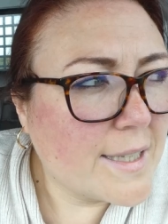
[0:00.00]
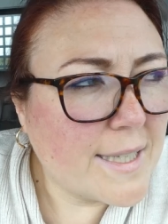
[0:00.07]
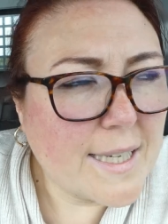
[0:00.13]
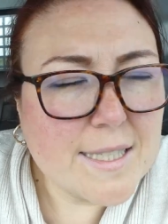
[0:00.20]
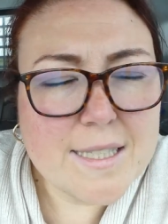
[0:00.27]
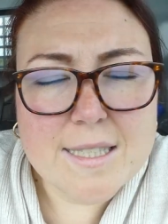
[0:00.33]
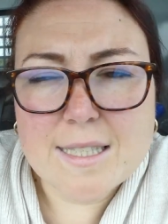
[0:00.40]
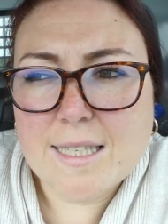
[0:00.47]

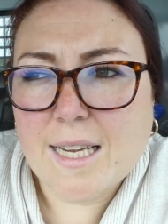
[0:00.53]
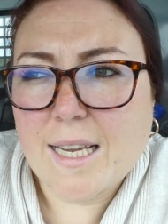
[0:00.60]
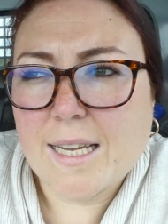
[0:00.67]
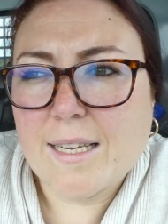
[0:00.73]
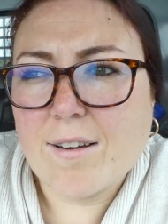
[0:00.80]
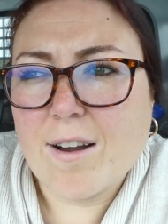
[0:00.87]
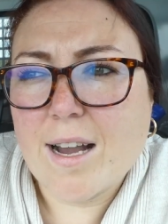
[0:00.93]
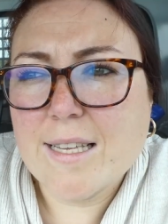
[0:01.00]

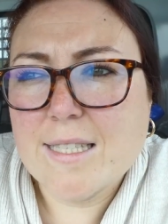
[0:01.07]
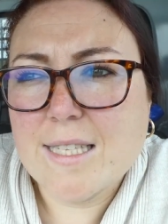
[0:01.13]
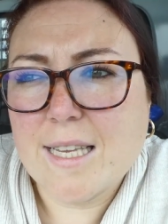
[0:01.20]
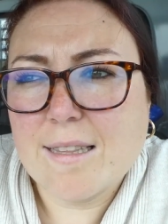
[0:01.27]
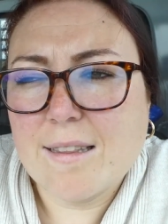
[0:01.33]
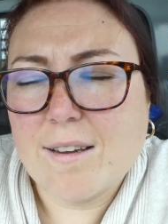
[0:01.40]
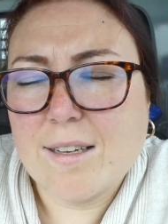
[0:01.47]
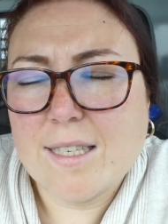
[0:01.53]
yesterday I
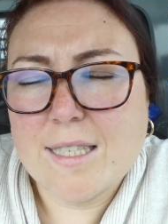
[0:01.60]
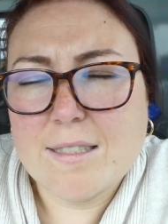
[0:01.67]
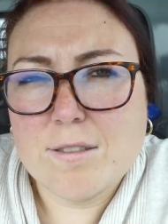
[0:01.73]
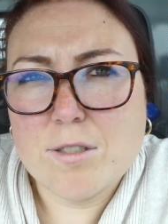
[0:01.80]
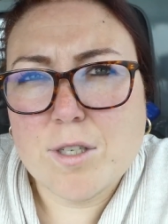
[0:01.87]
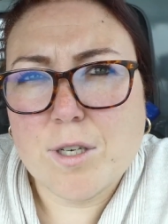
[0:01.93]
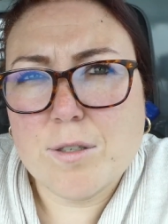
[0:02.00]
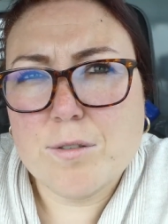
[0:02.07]
said that I
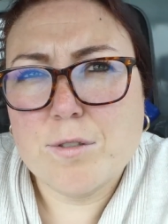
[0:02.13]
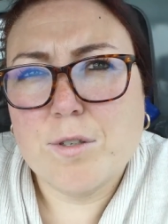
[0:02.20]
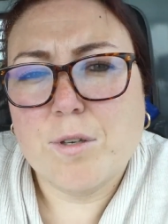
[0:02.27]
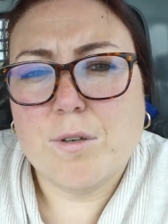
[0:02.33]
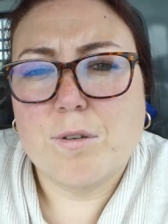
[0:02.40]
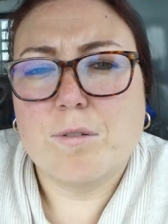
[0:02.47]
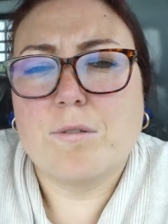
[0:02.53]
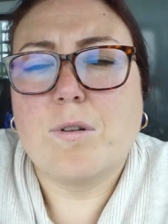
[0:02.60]
needed to go
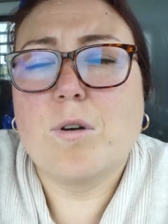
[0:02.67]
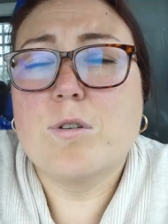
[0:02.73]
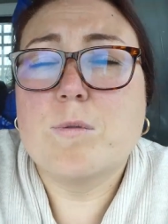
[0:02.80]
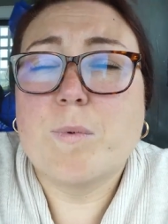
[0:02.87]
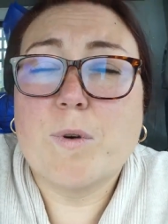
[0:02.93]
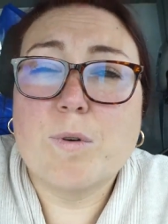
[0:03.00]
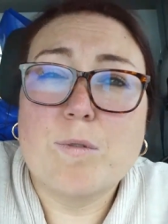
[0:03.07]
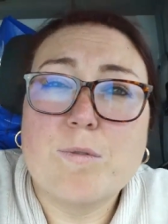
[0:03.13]
to the
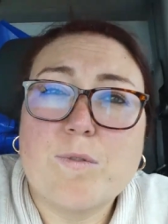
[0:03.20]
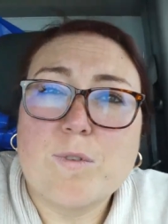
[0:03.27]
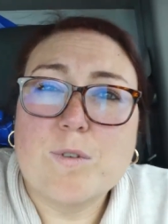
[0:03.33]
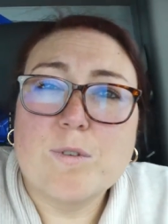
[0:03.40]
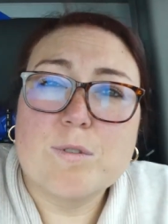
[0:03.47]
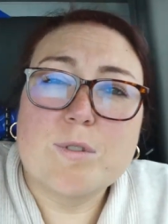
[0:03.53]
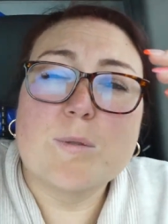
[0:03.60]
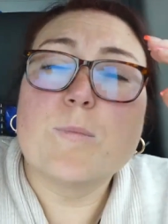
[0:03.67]
hospital
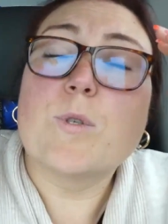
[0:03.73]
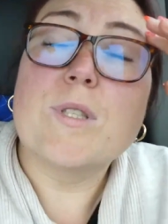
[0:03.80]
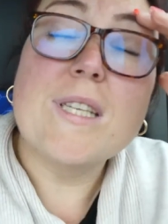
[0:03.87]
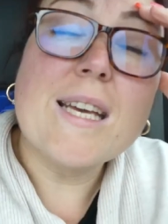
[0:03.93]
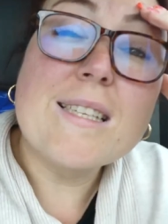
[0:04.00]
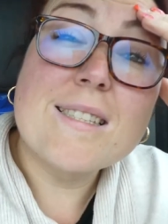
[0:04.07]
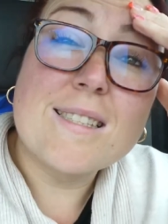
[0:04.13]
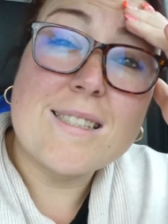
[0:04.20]
for some more
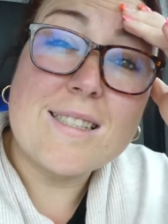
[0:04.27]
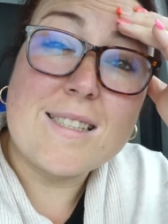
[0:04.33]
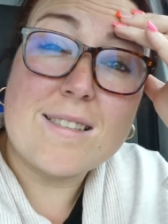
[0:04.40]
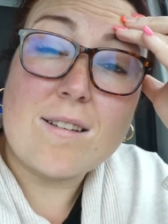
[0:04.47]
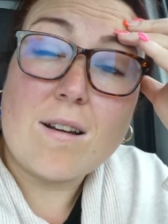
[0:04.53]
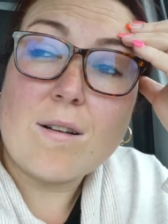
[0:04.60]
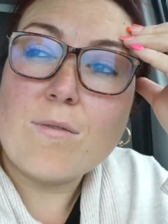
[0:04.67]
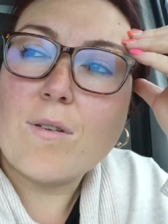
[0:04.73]
tests and
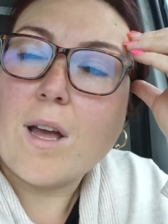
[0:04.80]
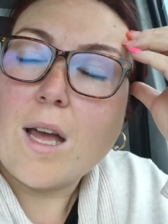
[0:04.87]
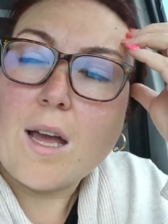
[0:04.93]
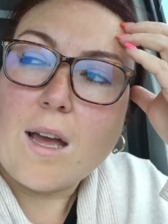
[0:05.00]
stuff